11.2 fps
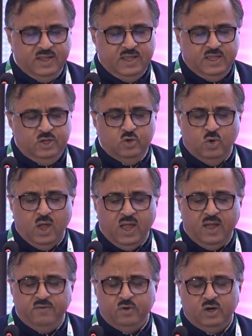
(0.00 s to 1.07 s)
You
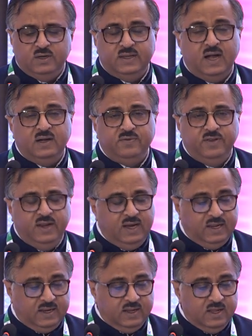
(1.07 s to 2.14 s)
have got that
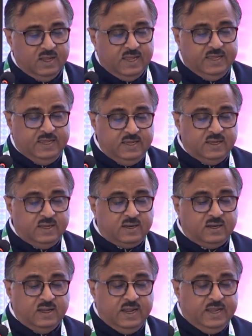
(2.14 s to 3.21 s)
feeling. Here,
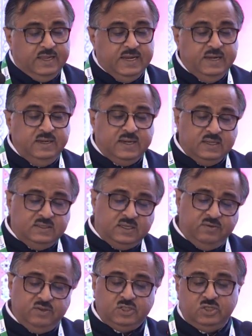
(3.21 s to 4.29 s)

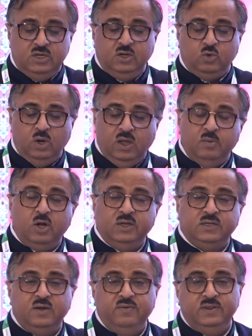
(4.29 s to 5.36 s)
intensivists in
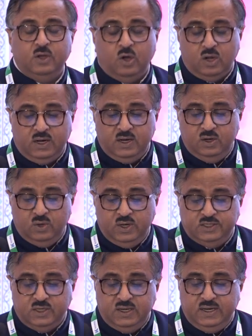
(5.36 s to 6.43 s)
collaboration with the organ
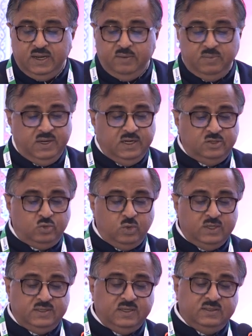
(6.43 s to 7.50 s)
donation team needs to
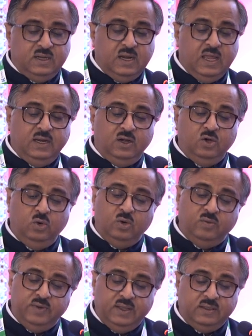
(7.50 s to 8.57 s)
assess the likelihood
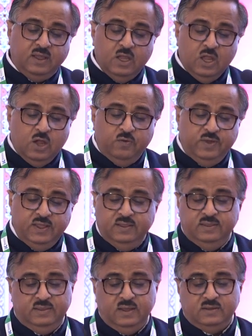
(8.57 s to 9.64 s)
of death
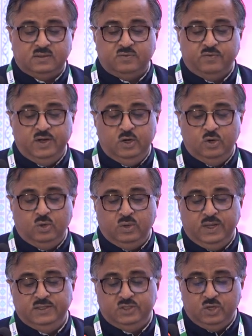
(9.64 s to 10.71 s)
within this window to
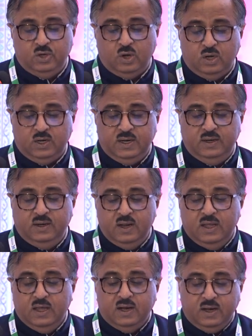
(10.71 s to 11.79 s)
ensure organ
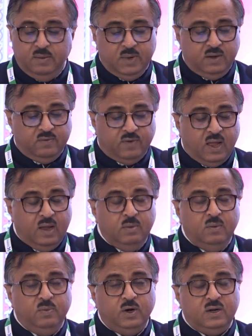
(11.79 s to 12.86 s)
remain viable
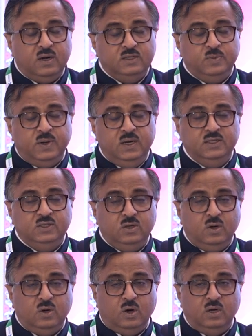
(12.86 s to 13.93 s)
for transplantation or
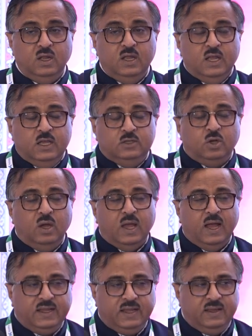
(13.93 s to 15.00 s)
not. So,
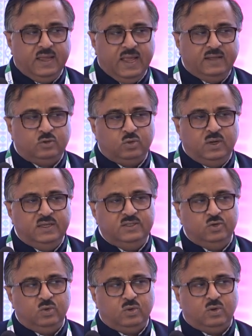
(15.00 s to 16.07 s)
as soon as
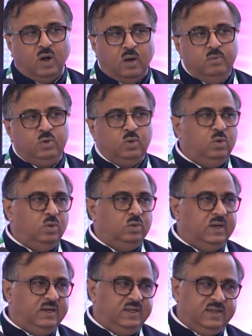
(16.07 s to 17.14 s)
you come to know
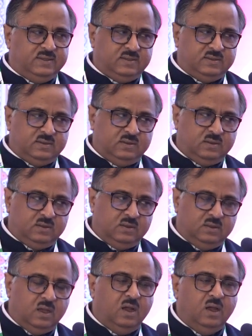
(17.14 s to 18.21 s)
that yes,
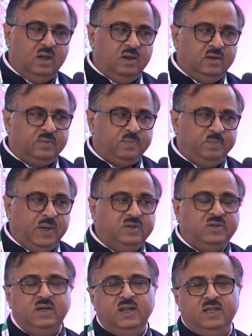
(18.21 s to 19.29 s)
the
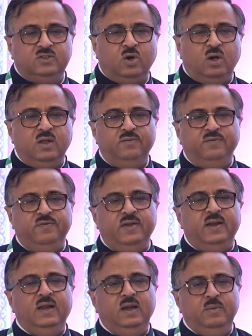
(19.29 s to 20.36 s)
patient has got a
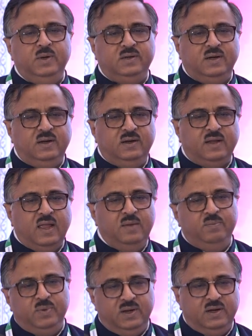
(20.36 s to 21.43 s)
very limited time
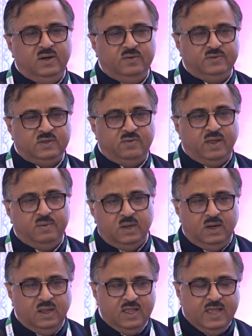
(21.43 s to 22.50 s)
period of survival,
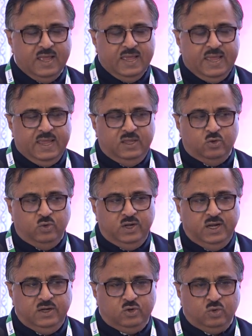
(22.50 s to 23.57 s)
you
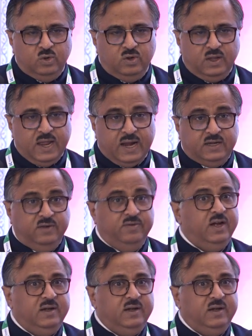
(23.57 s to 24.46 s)
need to activate